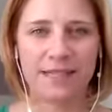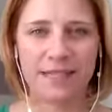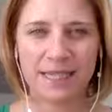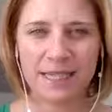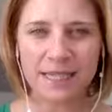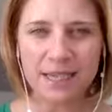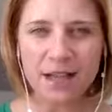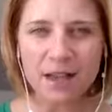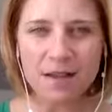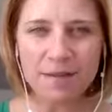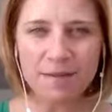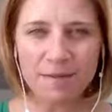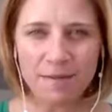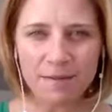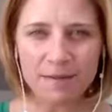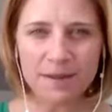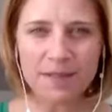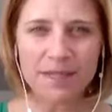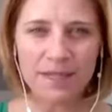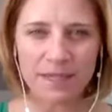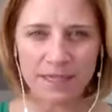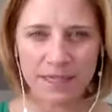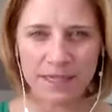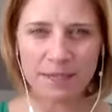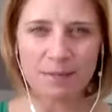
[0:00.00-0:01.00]
Is
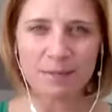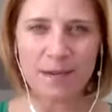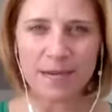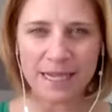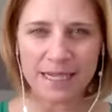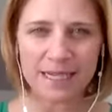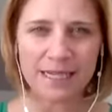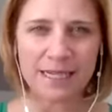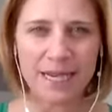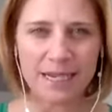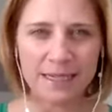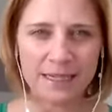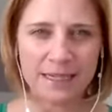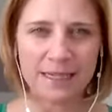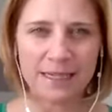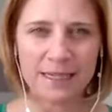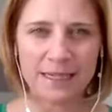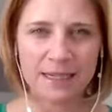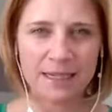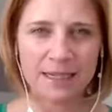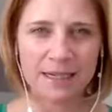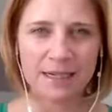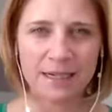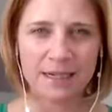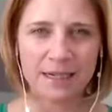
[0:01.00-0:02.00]
this making
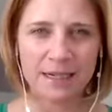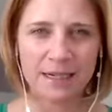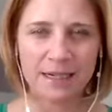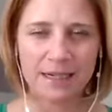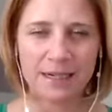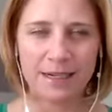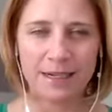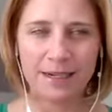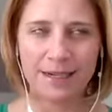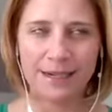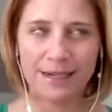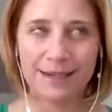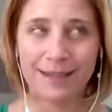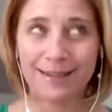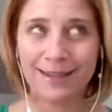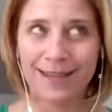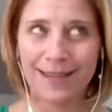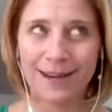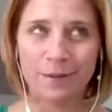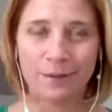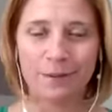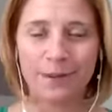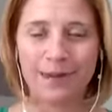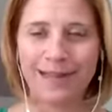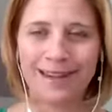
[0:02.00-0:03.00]
sense? Are you
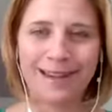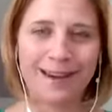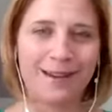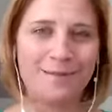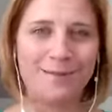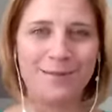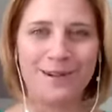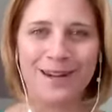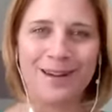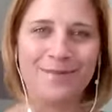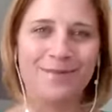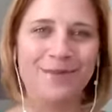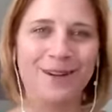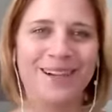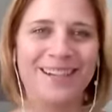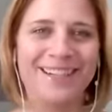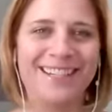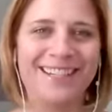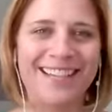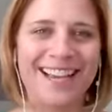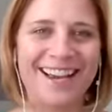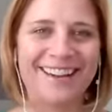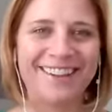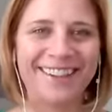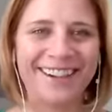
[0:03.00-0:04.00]
kind of picking up what I'm
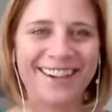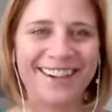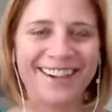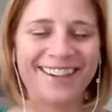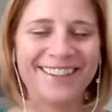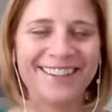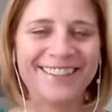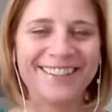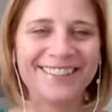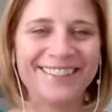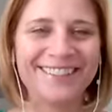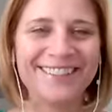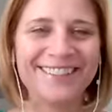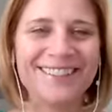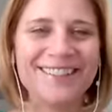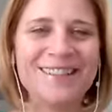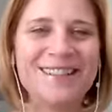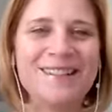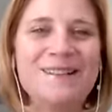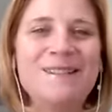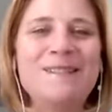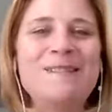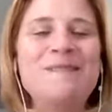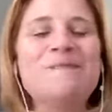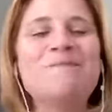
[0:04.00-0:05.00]
putting down here?
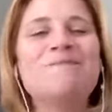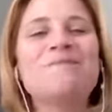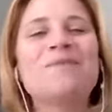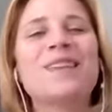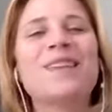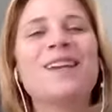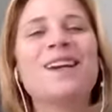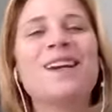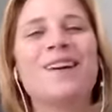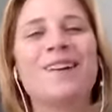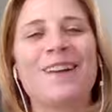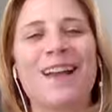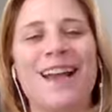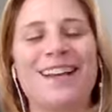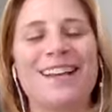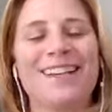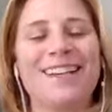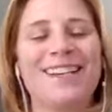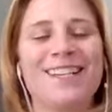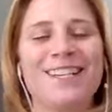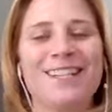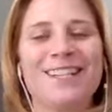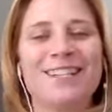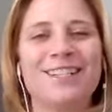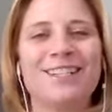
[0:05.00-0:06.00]
Okay,
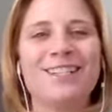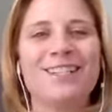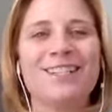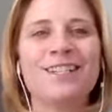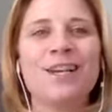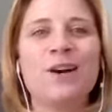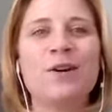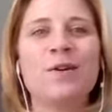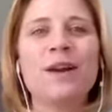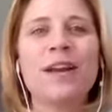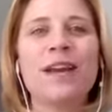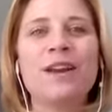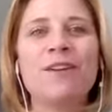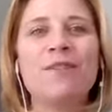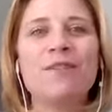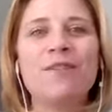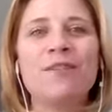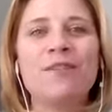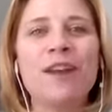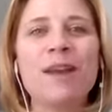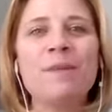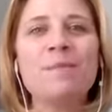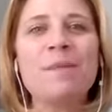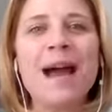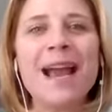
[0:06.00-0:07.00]
so
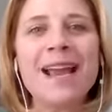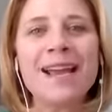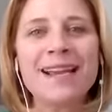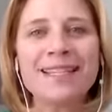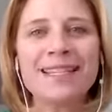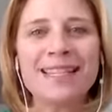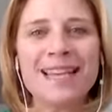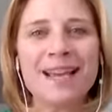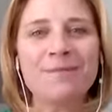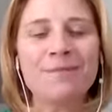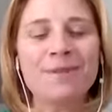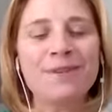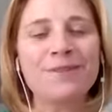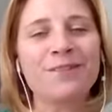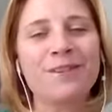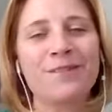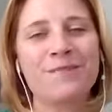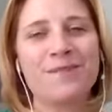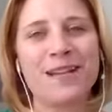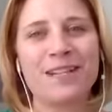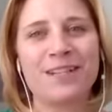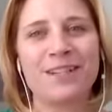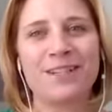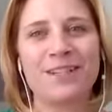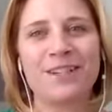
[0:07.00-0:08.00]
in my example
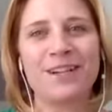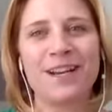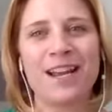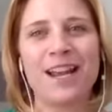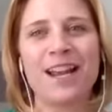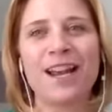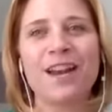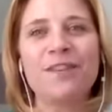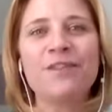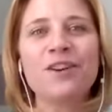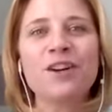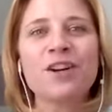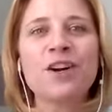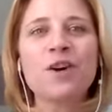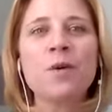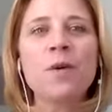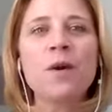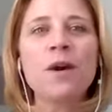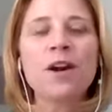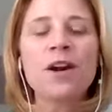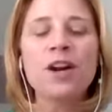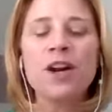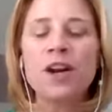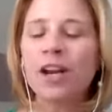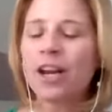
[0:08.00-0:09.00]
from yesterday, if you're
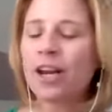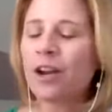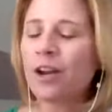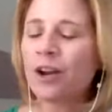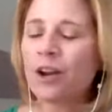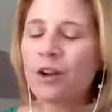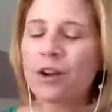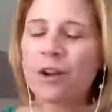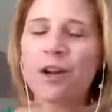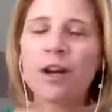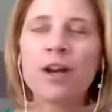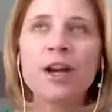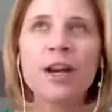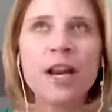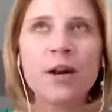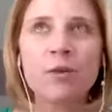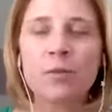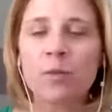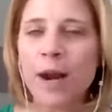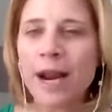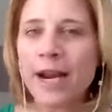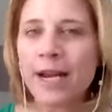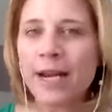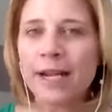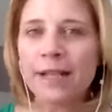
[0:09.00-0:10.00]
good
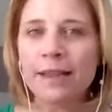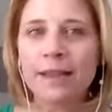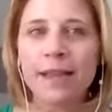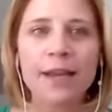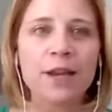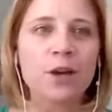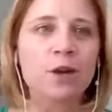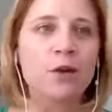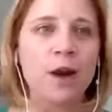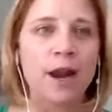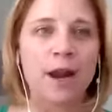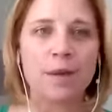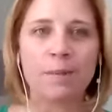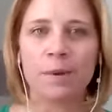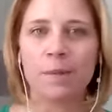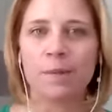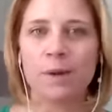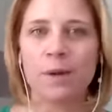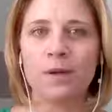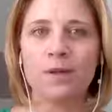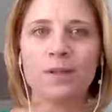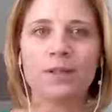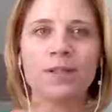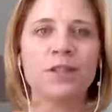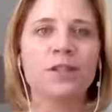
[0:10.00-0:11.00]
at writing like grant
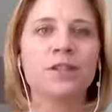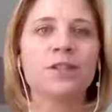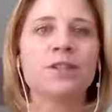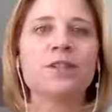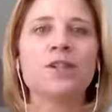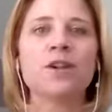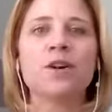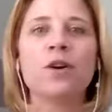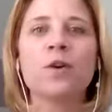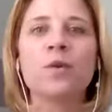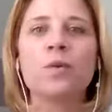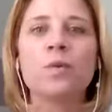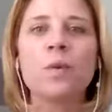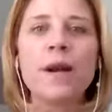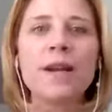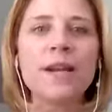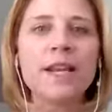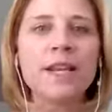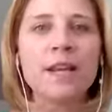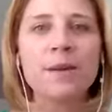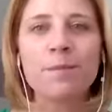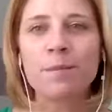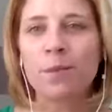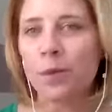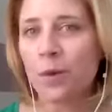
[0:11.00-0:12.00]
proposals or
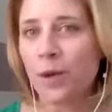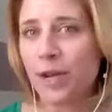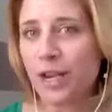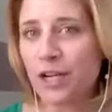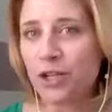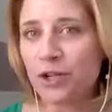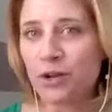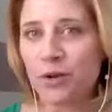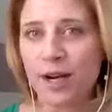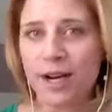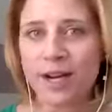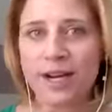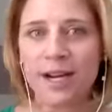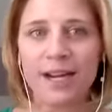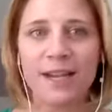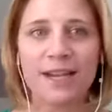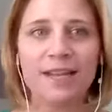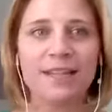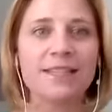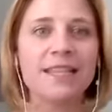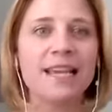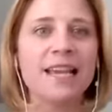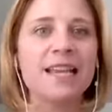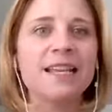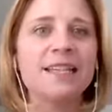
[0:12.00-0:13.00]
running employee
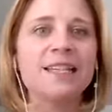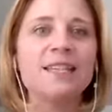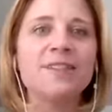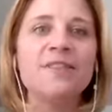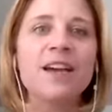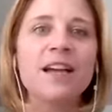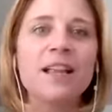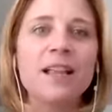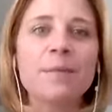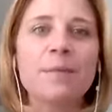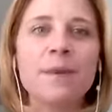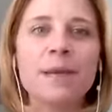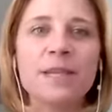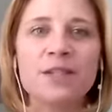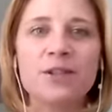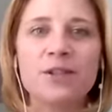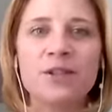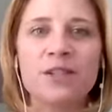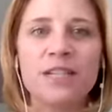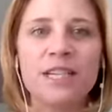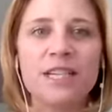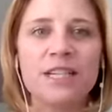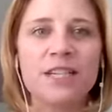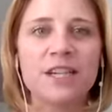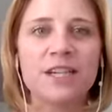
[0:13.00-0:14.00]
trainings and developing
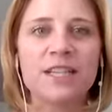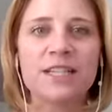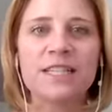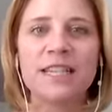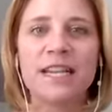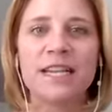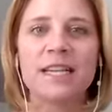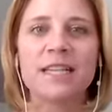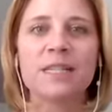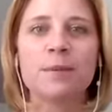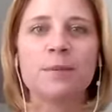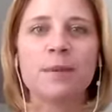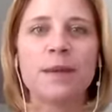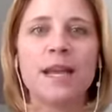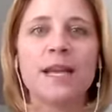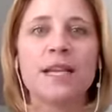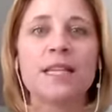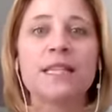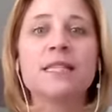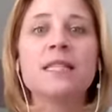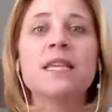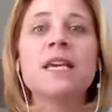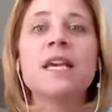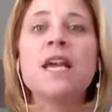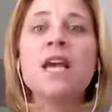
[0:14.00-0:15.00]
strategic sales
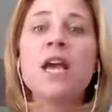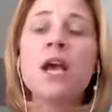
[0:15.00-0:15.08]
plans,